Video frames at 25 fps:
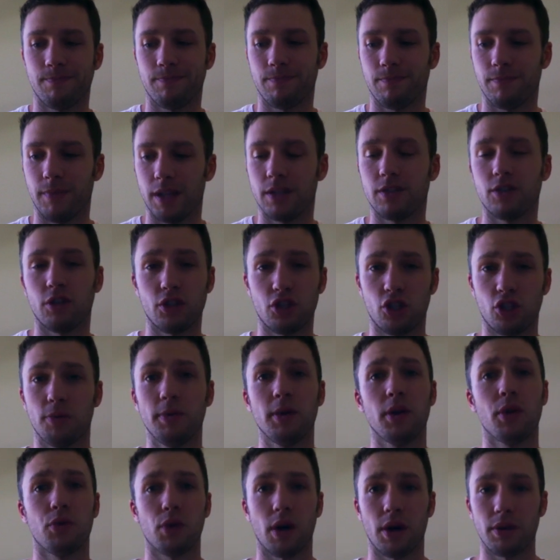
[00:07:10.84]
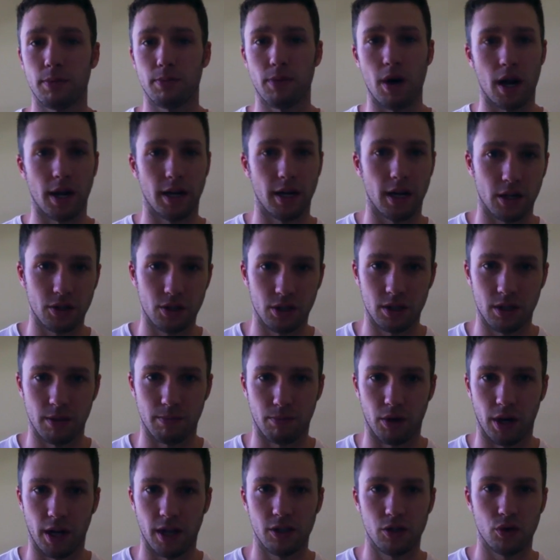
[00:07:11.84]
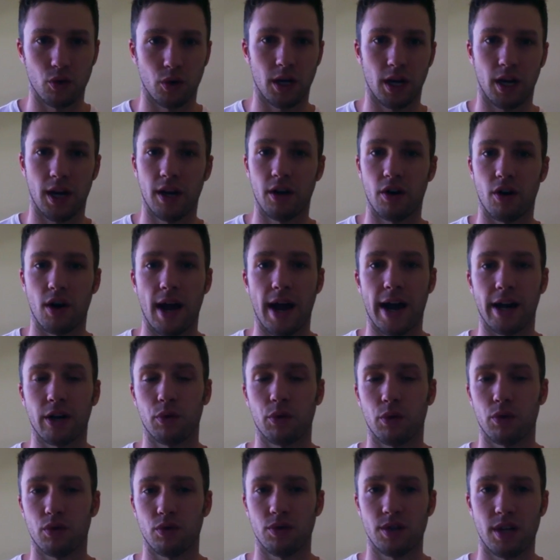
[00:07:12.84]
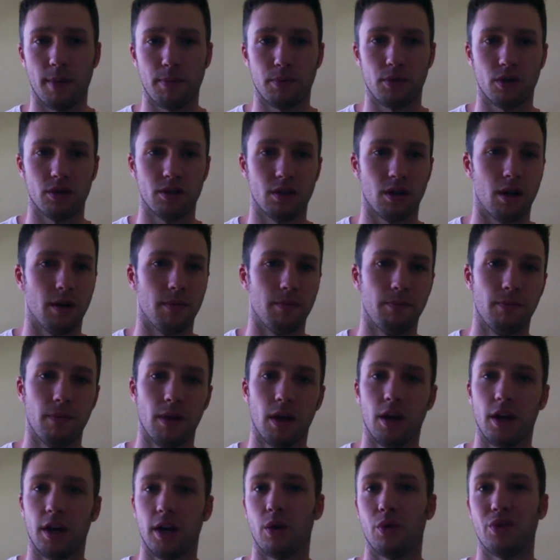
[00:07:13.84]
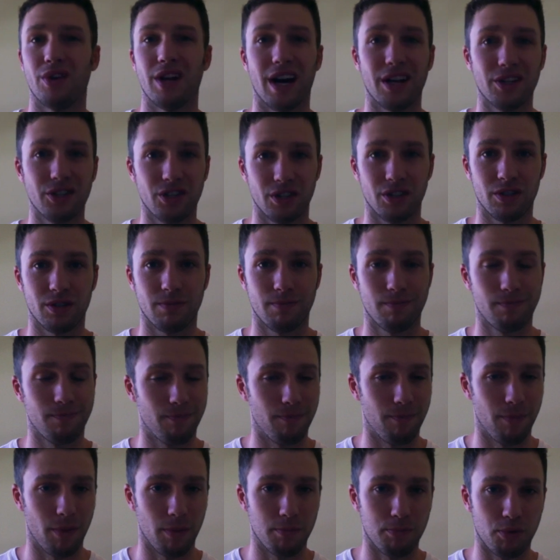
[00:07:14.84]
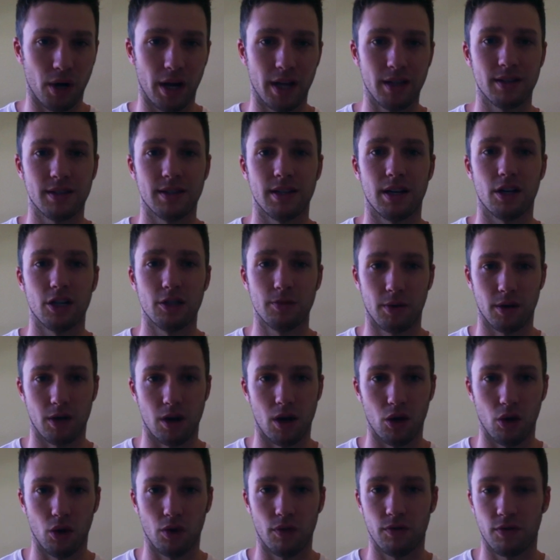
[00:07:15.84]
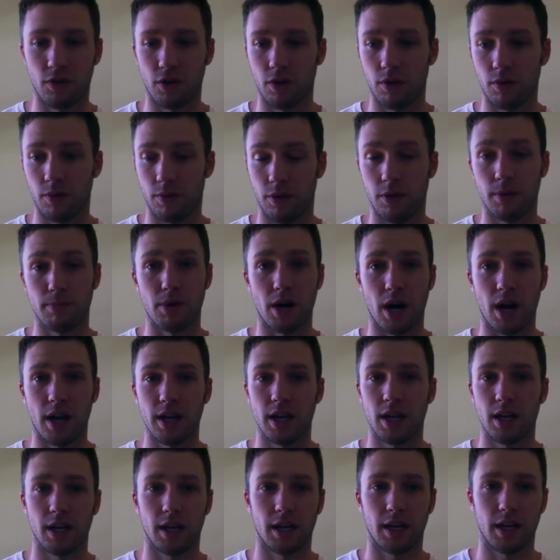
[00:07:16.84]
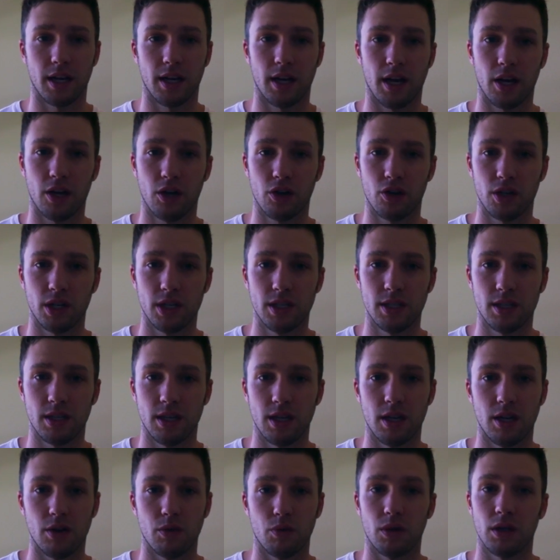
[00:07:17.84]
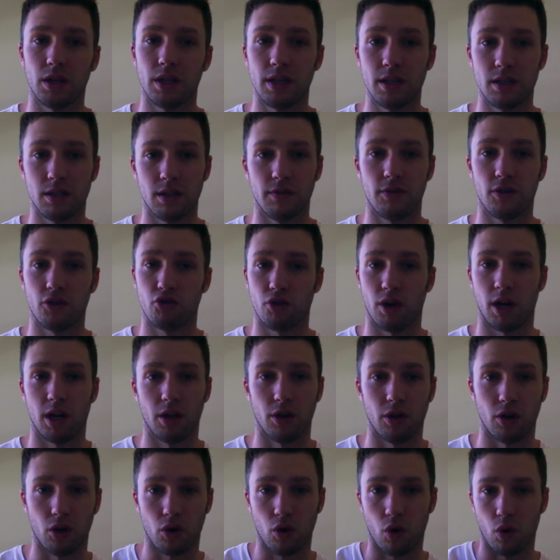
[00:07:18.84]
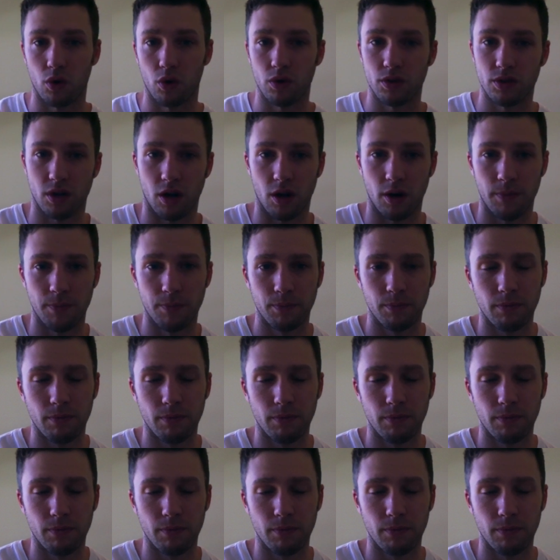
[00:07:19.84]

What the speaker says: it's distributed throughout the body, not just the brain, so it can interact with receptors on, not just brain cells, but all over the body, and it can increase the release of adrenaline and cortisol.